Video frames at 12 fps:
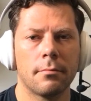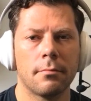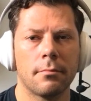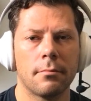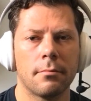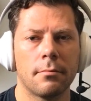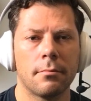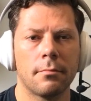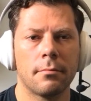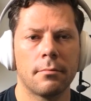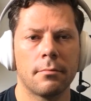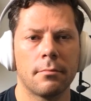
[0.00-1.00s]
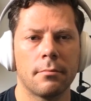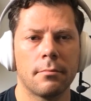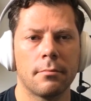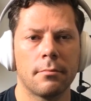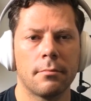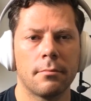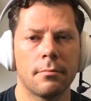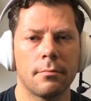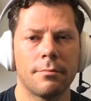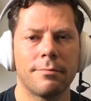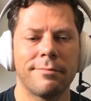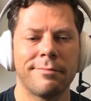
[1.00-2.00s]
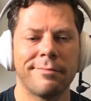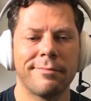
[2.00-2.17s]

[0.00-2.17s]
The person shown says nothing.